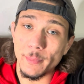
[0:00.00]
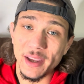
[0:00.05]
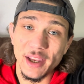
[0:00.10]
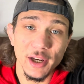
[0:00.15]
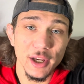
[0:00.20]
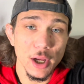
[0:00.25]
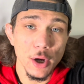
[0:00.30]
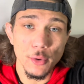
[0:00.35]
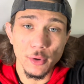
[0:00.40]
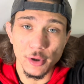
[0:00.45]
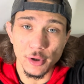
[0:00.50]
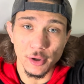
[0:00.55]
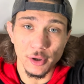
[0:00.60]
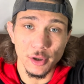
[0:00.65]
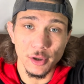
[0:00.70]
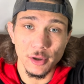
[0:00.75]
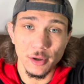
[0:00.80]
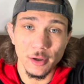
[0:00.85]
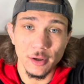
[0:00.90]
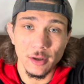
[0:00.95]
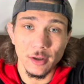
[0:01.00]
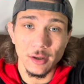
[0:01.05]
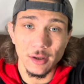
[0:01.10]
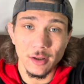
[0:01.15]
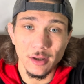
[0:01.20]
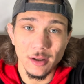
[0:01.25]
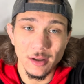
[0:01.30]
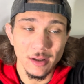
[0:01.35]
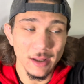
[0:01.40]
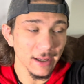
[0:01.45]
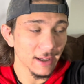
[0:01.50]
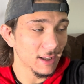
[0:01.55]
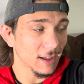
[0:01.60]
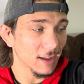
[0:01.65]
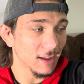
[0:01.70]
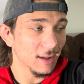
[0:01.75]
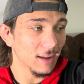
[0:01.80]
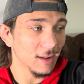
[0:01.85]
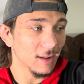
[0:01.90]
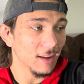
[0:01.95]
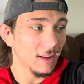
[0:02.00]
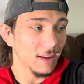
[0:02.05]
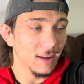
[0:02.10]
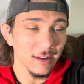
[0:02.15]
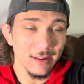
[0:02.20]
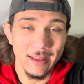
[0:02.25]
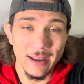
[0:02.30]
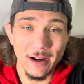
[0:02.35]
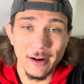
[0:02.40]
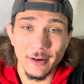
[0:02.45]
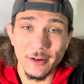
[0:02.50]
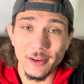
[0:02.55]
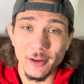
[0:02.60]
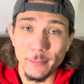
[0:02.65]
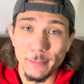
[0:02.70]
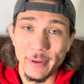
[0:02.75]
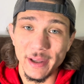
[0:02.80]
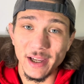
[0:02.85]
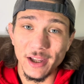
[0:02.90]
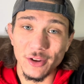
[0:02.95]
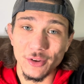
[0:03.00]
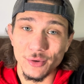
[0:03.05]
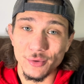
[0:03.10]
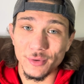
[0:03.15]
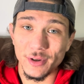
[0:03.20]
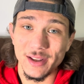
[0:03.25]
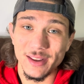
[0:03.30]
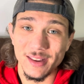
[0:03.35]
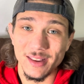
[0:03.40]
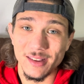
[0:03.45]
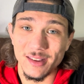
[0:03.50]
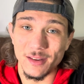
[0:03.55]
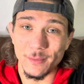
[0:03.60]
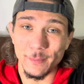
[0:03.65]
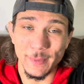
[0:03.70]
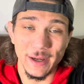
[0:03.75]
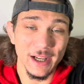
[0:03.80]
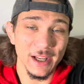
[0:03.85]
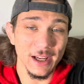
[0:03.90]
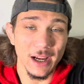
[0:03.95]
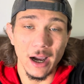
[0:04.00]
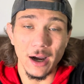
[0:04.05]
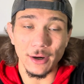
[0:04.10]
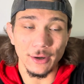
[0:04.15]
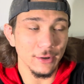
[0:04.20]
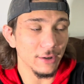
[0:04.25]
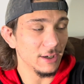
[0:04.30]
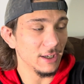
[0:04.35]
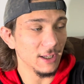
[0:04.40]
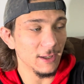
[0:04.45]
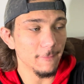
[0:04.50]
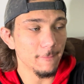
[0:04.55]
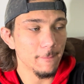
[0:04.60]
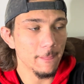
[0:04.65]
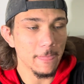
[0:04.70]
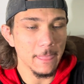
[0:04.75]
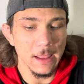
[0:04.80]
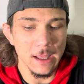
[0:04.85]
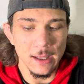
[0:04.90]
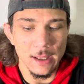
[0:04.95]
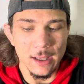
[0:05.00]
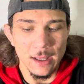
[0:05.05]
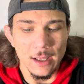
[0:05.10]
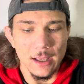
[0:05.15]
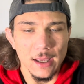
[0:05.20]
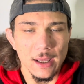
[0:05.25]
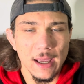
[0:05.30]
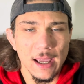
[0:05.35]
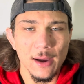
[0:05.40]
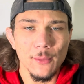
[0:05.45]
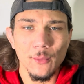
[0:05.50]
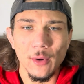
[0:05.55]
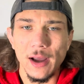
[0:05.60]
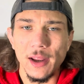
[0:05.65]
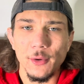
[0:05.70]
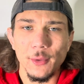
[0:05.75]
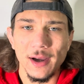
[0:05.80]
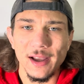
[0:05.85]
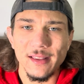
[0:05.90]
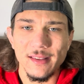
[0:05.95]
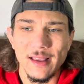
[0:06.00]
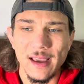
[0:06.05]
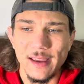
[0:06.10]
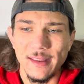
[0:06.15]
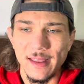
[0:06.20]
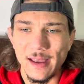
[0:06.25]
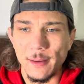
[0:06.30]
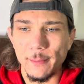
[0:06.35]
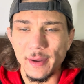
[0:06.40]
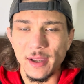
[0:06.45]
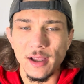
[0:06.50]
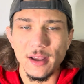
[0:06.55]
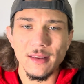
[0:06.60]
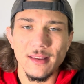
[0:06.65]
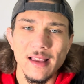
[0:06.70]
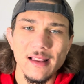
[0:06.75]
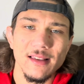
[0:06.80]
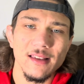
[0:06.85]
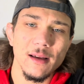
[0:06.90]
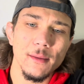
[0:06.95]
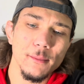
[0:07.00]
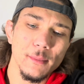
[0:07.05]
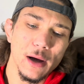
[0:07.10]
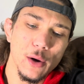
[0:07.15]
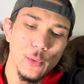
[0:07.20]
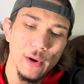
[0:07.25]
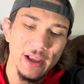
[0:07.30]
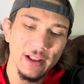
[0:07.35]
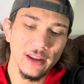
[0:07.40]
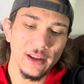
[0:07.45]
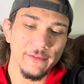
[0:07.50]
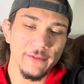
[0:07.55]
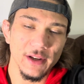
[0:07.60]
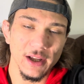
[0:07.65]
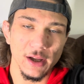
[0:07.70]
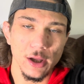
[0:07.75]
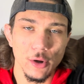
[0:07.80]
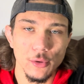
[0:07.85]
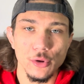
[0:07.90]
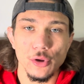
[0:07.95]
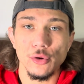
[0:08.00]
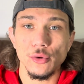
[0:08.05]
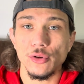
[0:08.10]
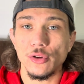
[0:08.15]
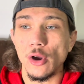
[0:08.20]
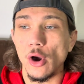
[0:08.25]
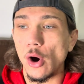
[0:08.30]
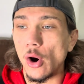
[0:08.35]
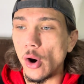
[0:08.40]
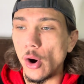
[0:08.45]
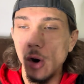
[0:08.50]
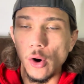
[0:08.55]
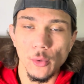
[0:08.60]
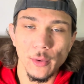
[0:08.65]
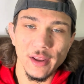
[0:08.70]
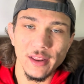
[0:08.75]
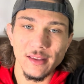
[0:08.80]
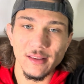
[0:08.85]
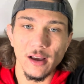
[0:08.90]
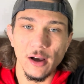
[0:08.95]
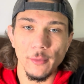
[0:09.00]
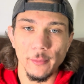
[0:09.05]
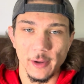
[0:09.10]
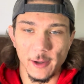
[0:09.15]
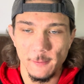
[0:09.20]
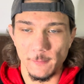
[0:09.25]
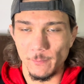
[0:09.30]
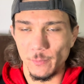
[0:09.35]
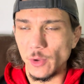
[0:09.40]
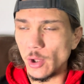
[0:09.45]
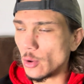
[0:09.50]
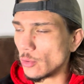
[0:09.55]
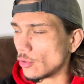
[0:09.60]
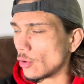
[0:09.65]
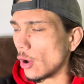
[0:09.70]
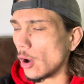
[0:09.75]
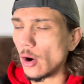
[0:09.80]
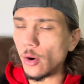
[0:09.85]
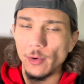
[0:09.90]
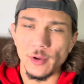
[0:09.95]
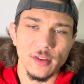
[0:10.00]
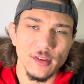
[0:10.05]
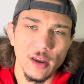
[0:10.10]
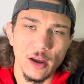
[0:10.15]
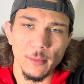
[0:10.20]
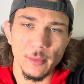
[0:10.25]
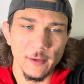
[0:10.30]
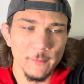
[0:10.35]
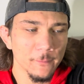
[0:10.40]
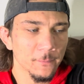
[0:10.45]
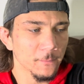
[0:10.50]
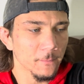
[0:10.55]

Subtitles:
mediocre. Like, they're the biggest reasons to mediocrity. And why do I say that? Because that's something my weightlifting coach used to always tell me. He used to always tell me,